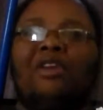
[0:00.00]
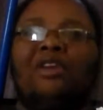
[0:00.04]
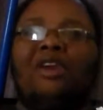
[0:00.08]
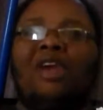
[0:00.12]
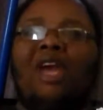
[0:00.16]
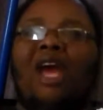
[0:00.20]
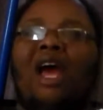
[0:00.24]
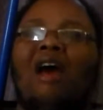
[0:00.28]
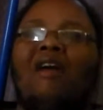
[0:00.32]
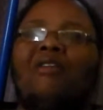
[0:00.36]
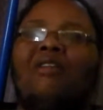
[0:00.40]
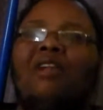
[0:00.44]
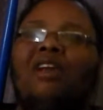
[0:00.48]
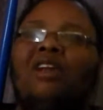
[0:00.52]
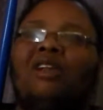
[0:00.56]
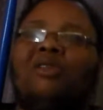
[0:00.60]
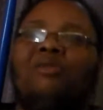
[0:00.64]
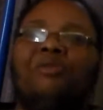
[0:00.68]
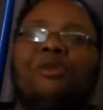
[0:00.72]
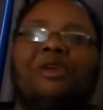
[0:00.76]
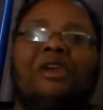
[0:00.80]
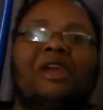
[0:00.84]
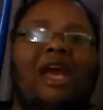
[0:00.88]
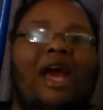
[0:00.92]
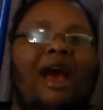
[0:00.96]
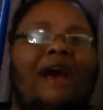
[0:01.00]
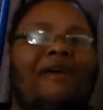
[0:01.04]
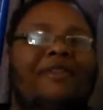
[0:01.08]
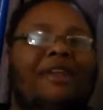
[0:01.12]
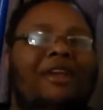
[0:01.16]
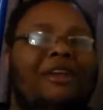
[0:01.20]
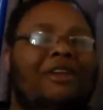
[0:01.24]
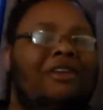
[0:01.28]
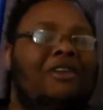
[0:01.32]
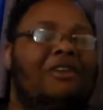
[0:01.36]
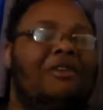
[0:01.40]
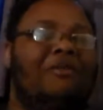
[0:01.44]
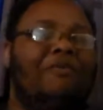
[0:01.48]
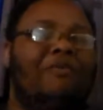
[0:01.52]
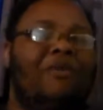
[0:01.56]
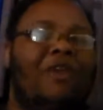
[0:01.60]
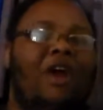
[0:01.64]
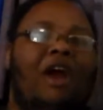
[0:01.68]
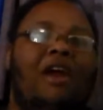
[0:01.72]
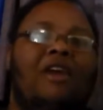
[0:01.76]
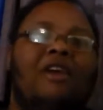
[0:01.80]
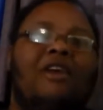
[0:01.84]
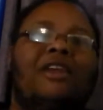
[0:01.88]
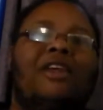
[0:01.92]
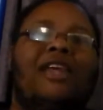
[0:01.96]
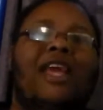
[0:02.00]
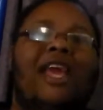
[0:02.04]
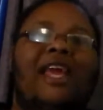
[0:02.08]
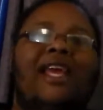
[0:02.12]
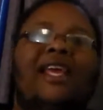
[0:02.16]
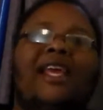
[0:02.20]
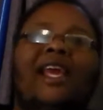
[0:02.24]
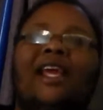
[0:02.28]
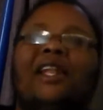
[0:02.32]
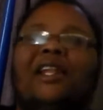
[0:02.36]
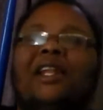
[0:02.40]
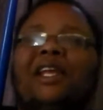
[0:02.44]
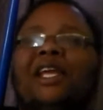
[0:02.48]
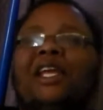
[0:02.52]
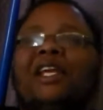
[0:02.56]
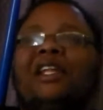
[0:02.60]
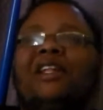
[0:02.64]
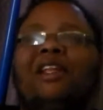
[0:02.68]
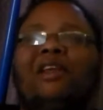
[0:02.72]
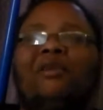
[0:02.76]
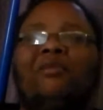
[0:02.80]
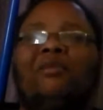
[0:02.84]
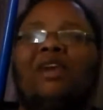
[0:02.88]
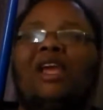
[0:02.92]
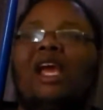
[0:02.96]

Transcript: You can have like we can have like our cake and eat it.